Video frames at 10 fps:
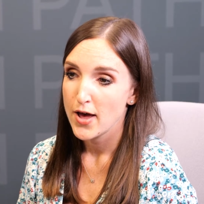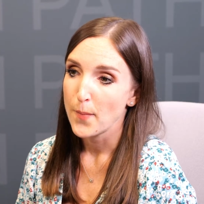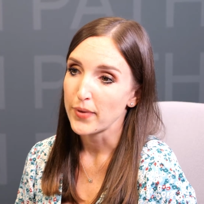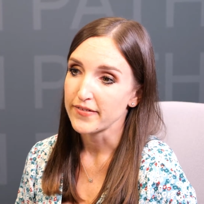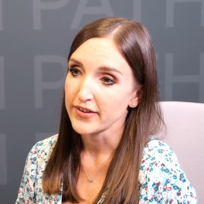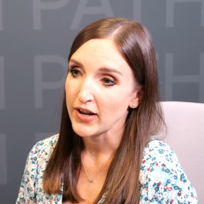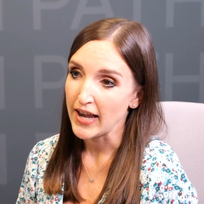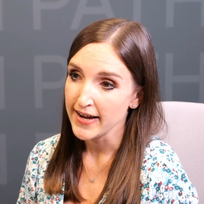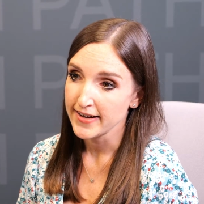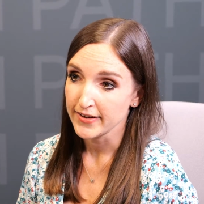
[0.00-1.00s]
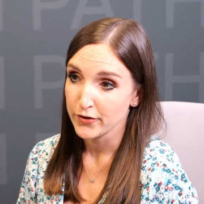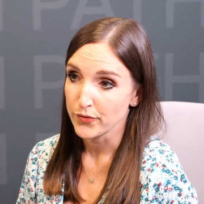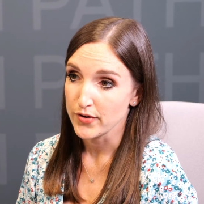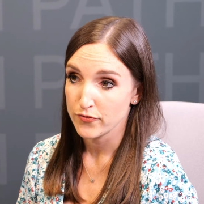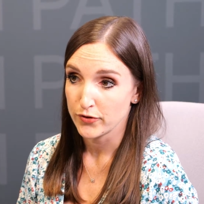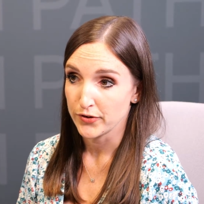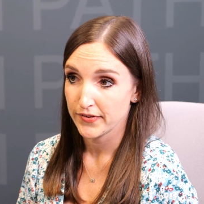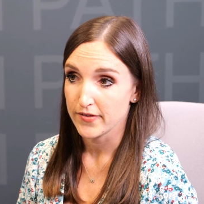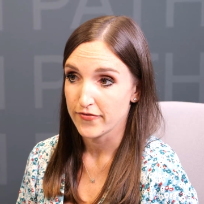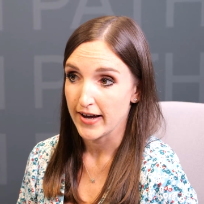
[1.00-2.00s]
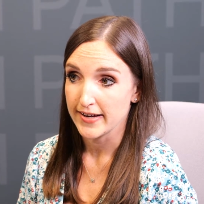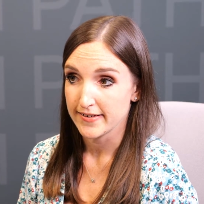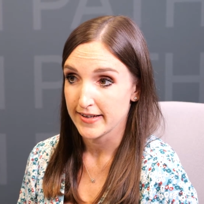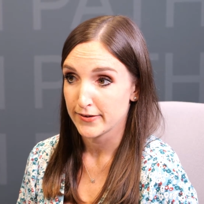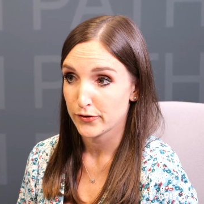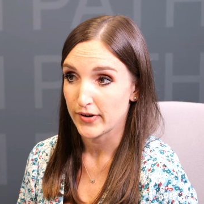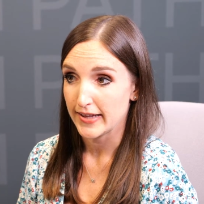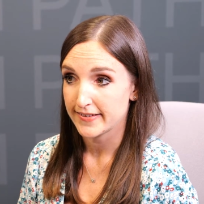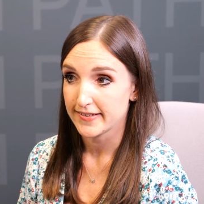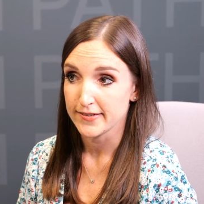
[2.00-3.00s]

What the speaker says: but declining to enforce the findings relating